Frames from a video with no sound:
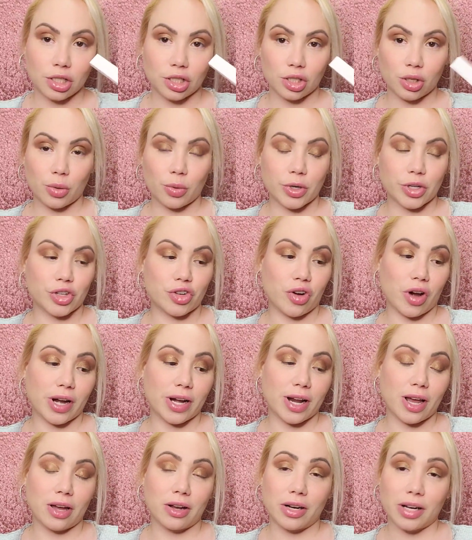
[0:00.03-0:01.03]
So we're
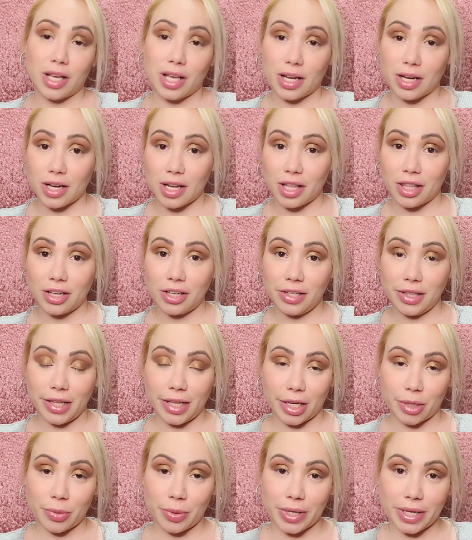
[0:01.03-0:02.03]
trying out another
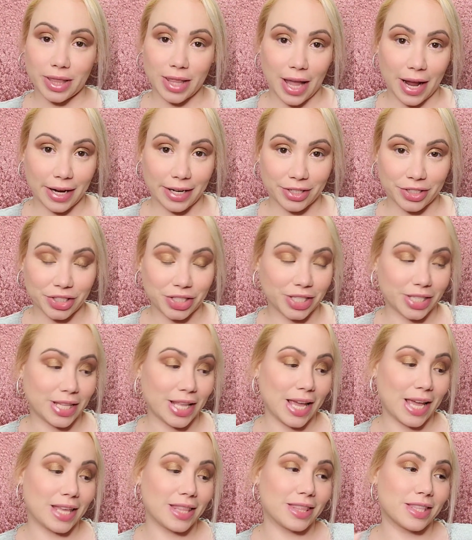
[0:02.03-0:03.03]
liquid liner
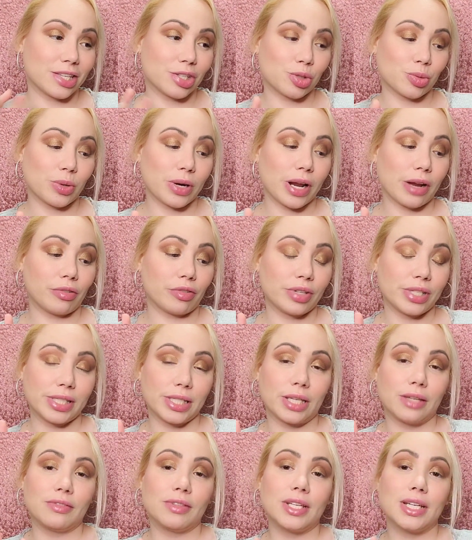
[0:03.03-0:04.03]
today. This one I
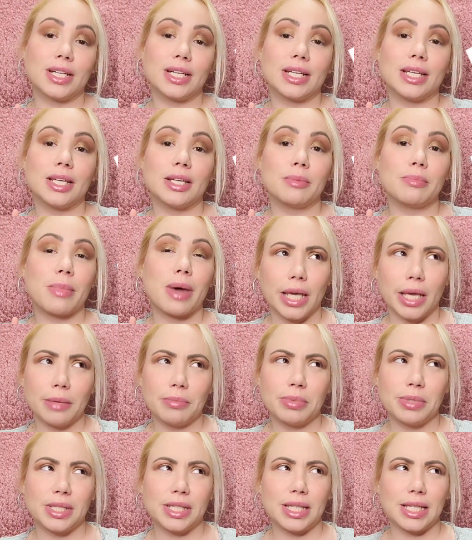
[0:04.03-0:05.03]
received it in my
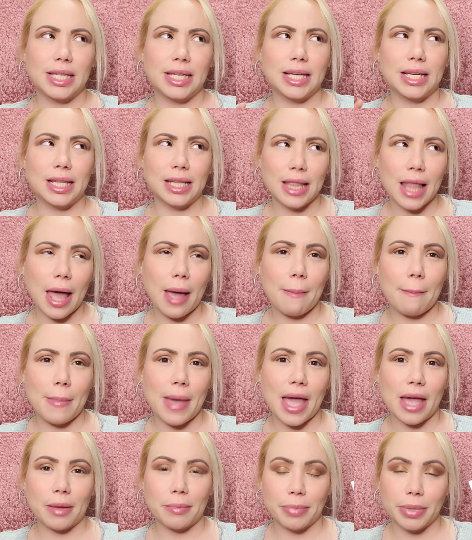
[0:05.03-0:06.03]
Ipsy Glam
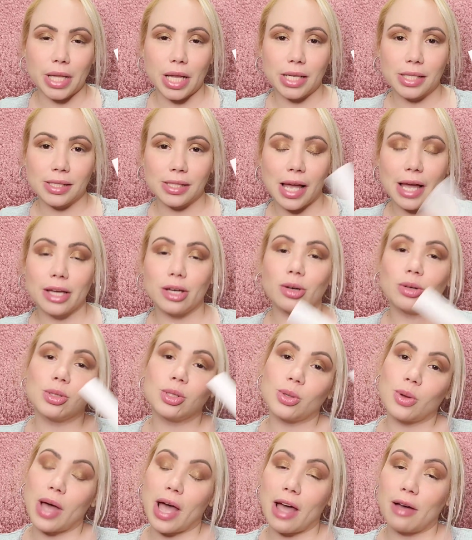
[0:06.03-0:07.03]
Bag Plus. I
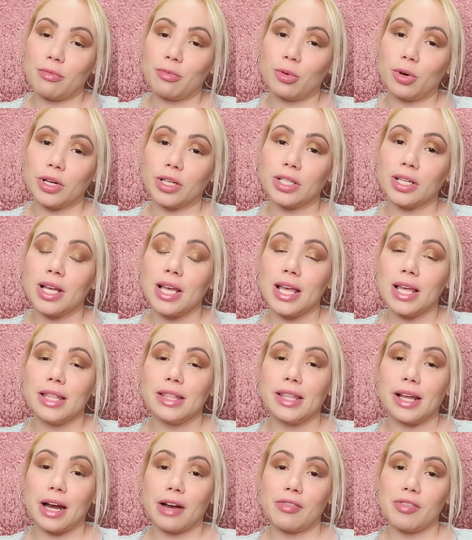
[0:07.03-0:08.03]
also have one
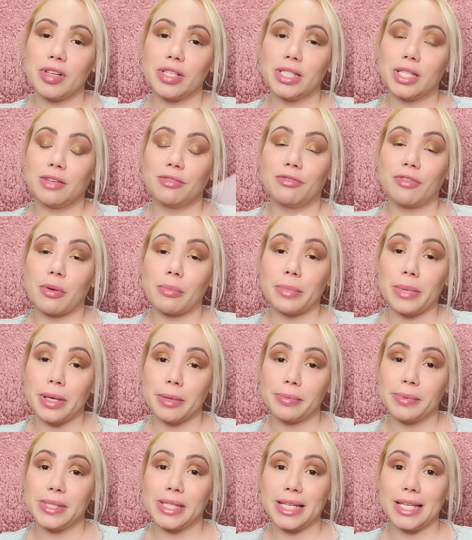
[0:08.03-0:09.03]
that I received from
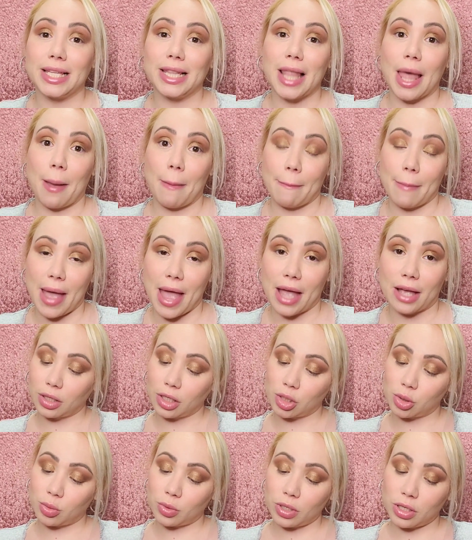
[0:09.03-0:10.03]
Ipsy Glam Bag.
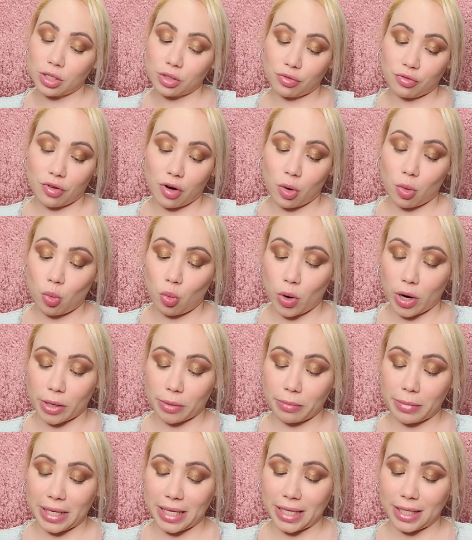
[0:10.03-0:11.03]
This one is from
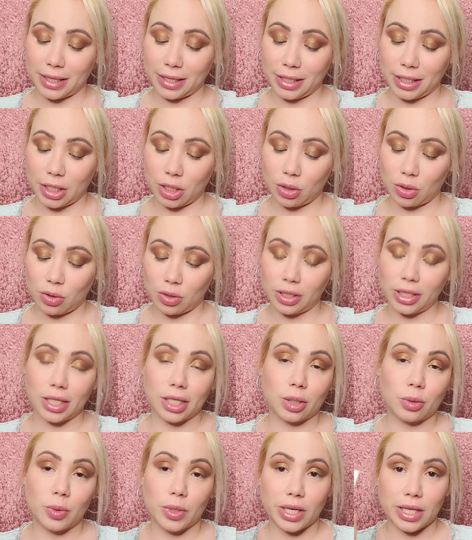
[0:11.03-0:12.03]
WINGME Little
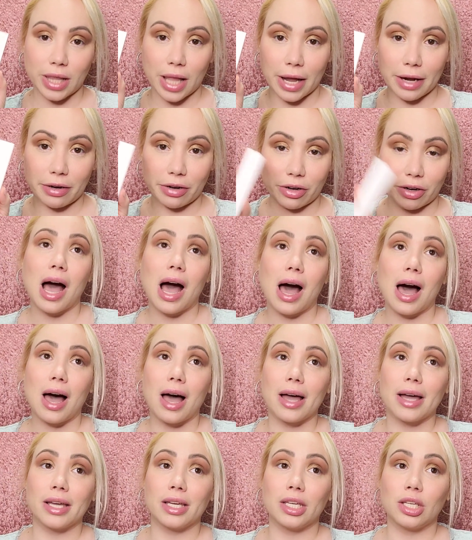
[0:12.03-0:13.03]
Liquid Liner.
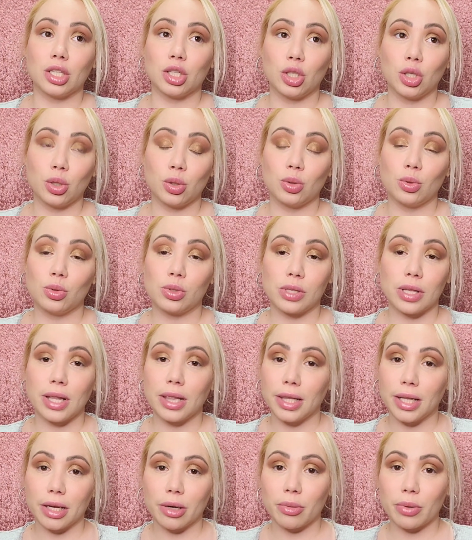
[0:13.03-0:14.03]
I use
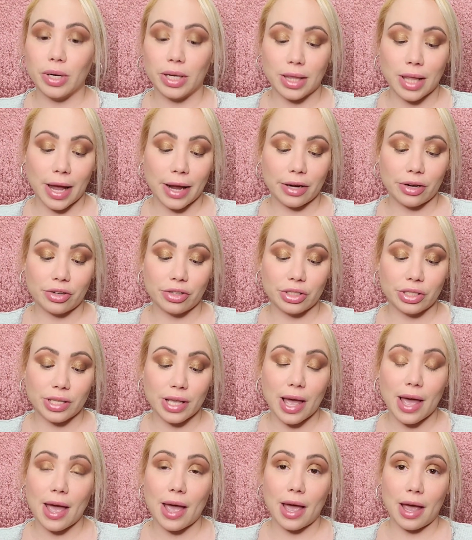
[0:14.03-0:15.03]
liquid liners
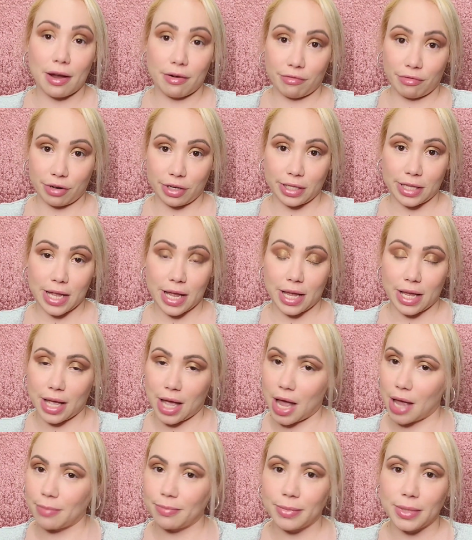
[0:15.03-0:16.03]
every day.
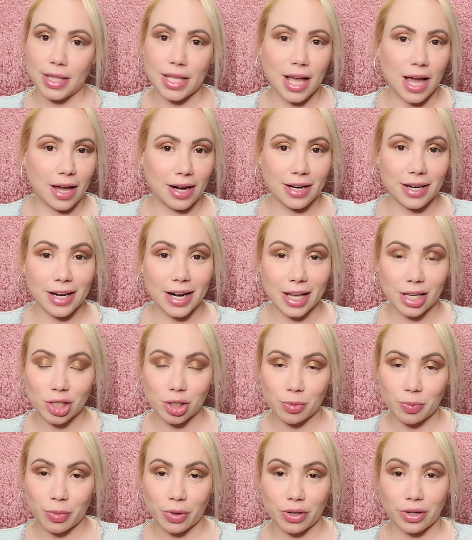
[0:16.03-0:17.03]
I'm not an
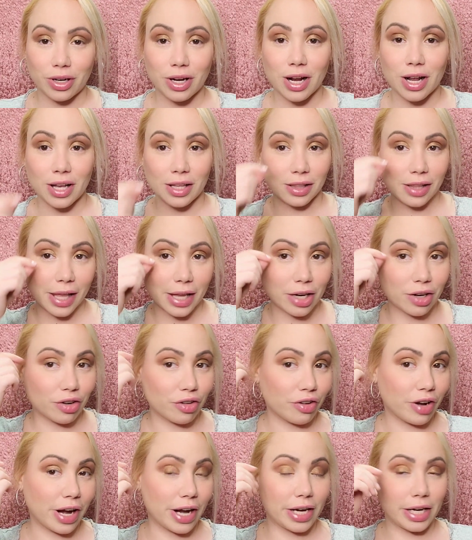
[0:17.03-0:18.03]
expert like
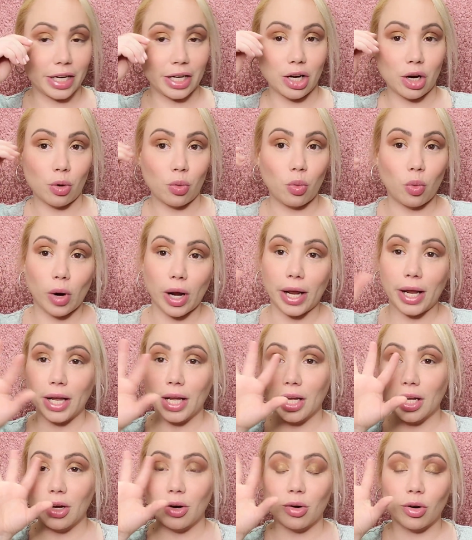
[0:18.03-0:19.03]
creating a
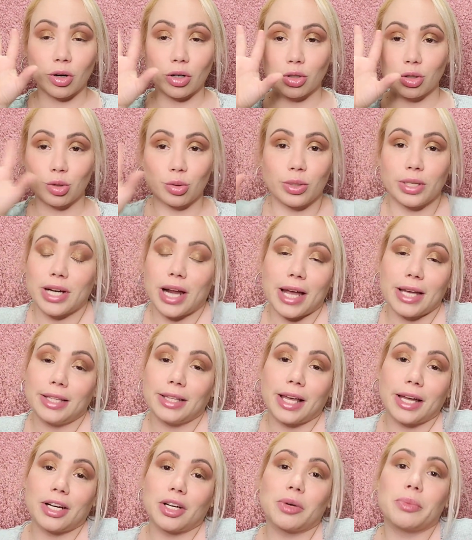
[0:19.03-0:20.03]
wing or doing
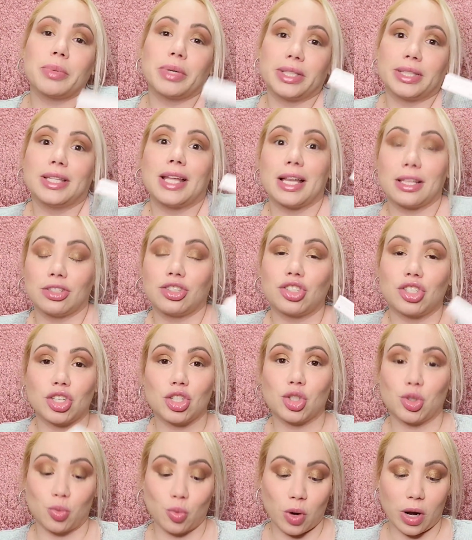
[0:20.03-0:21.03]
eyeliner, but that's
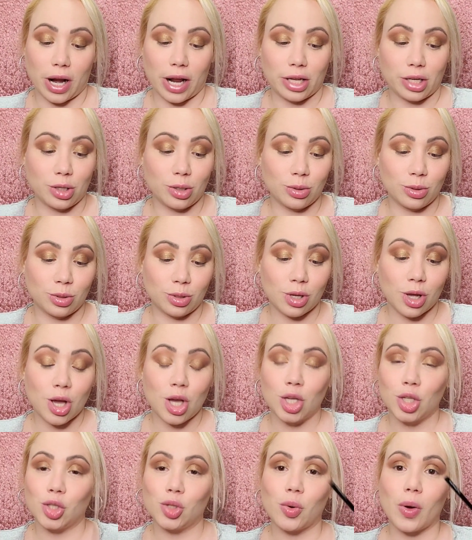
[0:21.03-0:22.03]
just what I use.
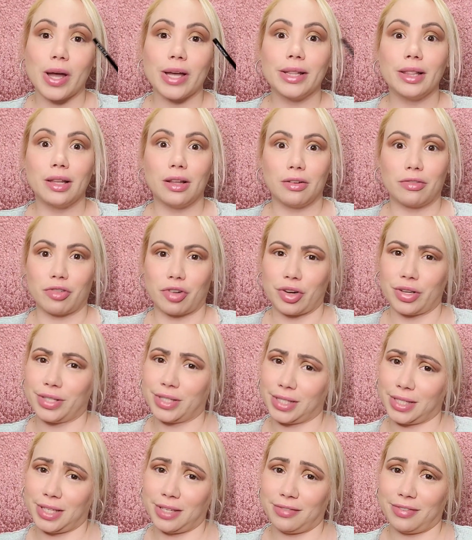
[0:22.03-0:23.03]
So I love
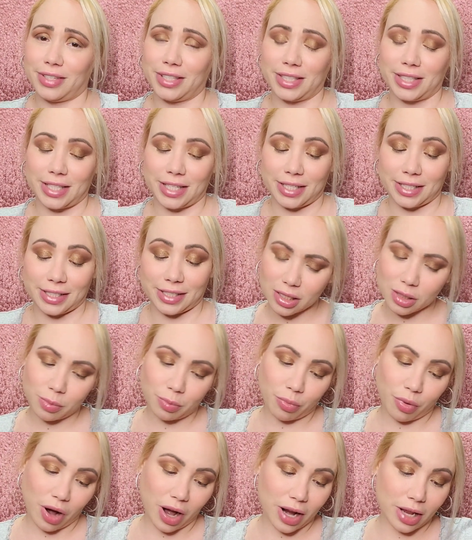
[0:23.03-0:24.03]
receiving this
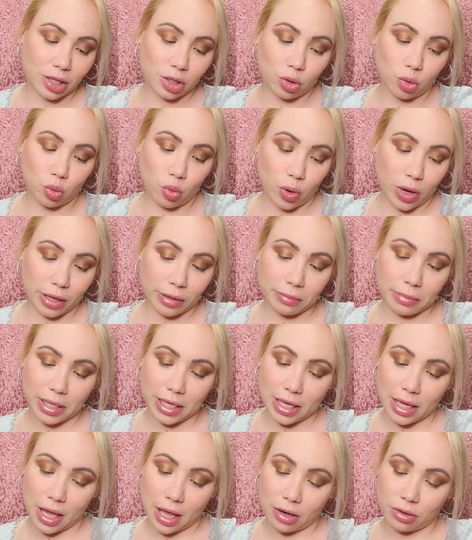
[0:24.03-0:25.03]
brand
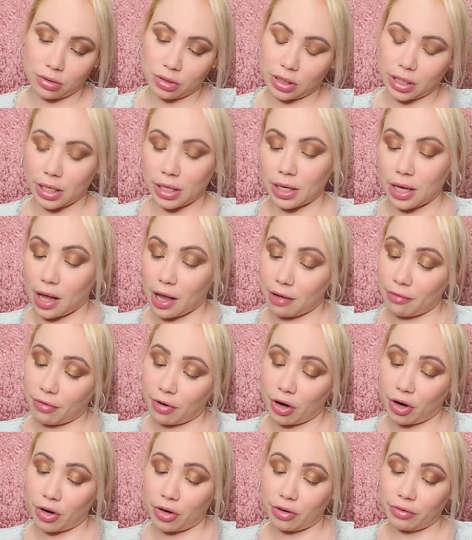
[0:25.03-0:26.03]
WINGME. I don't think I've
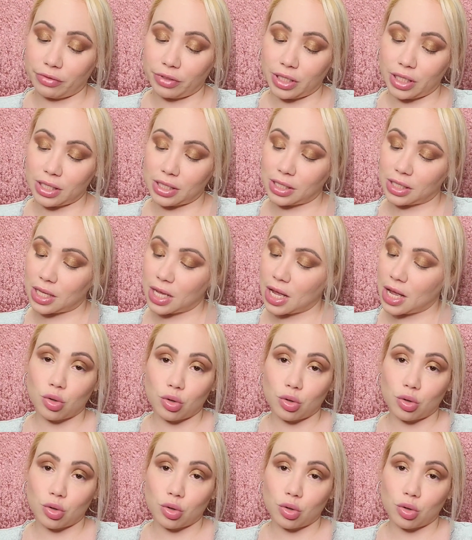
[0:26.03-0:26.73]
heard of this.